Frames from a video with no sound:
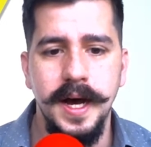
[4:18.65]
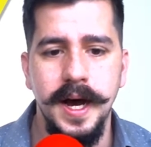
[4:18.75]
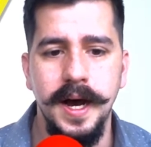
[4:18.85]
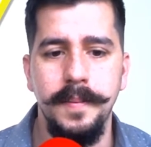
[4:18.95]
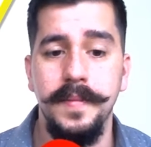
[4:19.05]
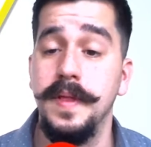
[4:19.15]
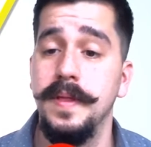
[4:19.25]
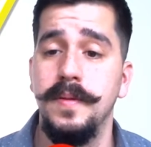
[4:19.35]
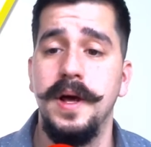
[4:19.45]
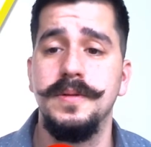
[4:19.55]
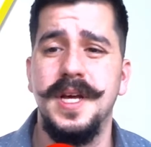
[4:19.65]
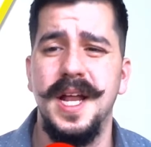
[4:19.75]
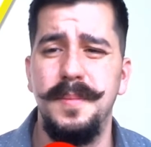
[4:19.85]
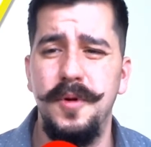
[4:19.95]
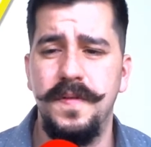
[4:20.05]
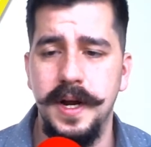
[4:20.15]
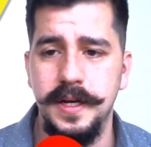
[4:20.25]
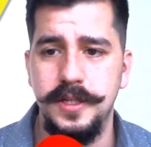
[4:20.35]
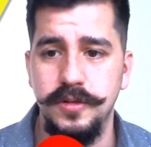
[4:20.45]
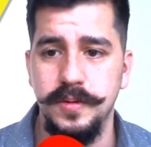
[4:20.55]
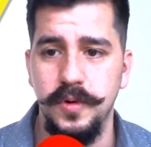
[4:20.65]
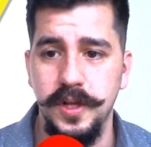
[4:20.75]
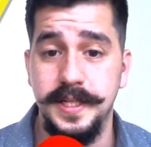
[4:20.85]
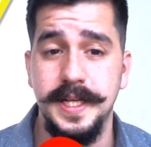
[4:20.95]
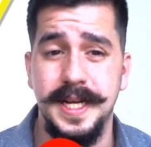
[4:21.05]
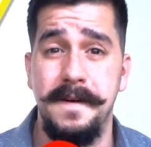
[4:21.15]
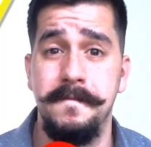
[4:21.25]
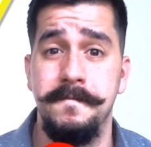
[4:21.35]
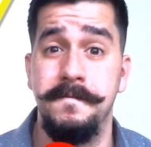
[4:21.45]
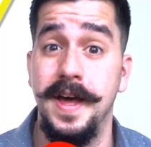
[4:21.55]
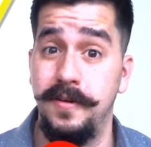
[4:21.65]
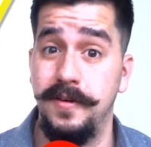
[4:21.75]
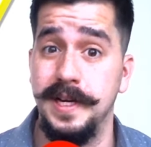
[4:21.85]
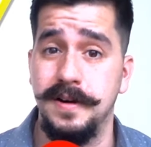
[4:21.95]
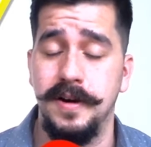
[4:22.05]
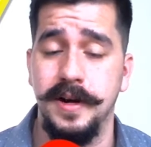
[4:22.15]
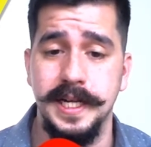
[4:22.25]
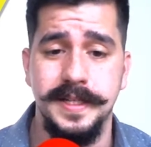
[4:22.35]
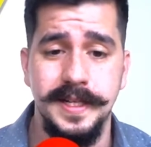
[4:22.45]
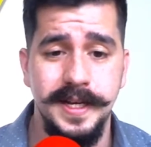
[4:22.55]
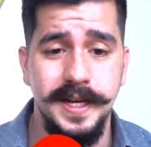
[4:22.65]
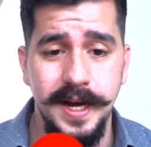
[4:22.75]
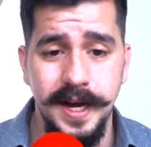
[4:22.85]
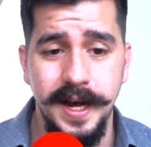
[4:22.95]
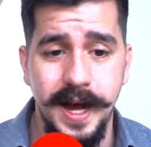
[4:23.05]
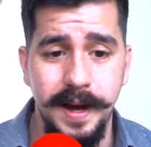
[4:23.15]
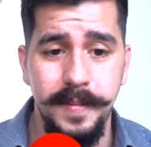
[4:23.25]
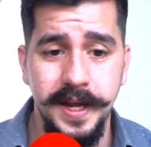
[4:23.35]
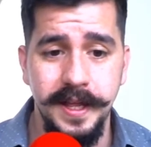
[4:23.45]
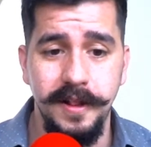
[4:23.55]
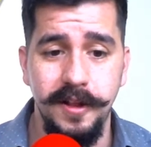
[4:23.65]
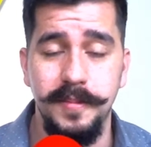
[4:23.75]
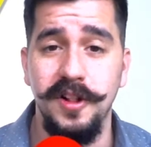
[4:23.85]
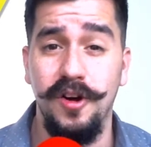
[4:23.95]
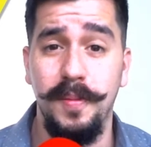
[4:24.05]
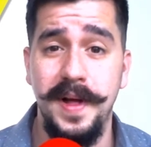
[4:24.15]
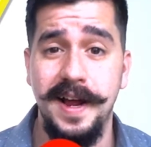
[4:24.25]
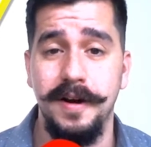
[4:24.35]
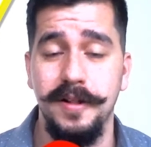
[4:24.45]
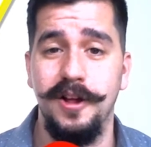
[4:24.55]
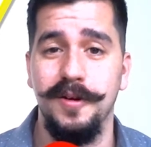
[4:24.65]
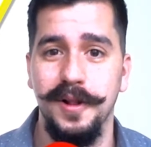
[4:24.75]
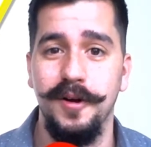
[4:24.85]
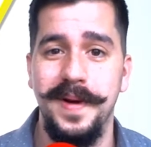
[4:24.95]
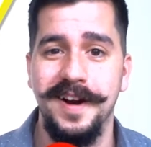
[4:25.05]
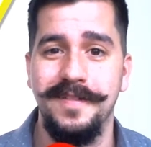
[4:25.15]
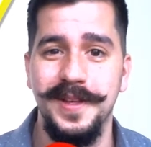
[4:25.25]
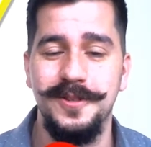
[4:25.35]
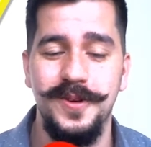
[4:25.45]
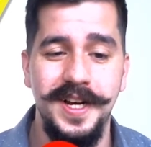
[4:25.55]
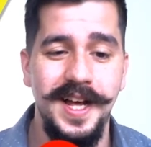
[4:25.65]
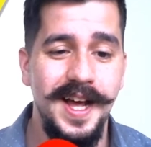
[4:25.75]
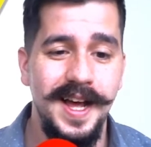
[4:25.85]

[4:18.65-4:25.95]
Now let's kind of move on to some realistic veteran targets. I might get a little blowback from this one.